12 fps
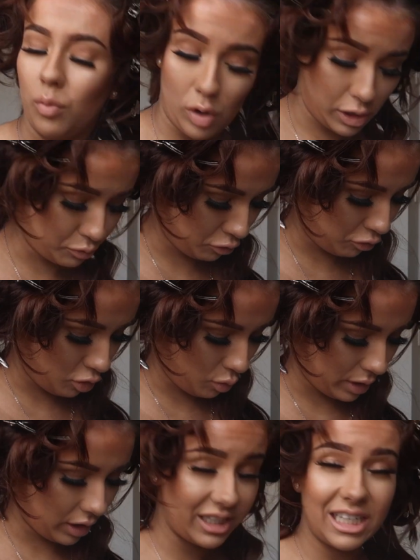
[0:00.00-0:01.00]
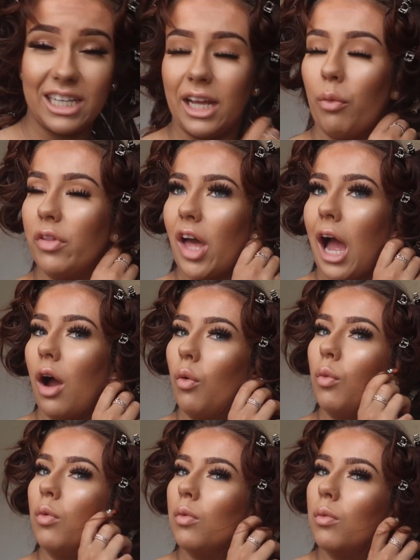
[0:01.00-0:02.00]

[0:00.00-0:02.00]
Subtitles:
Whereas before, when I did it without